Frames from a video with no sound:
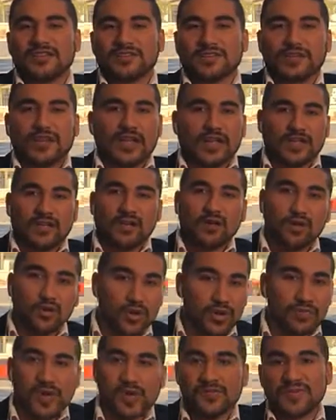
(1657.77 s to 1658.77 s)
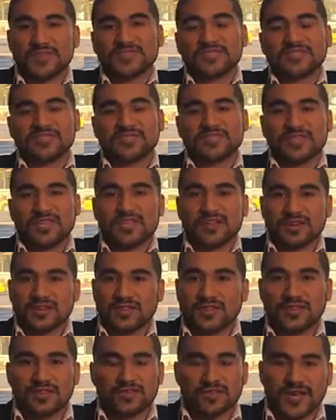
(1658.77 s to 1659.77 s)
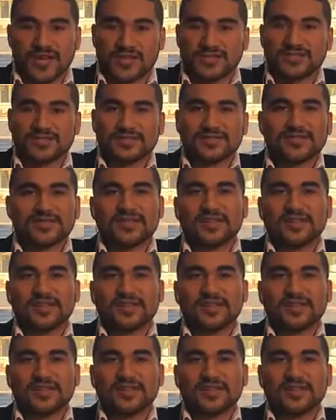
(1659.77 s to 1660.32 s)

like owning my business here in the US,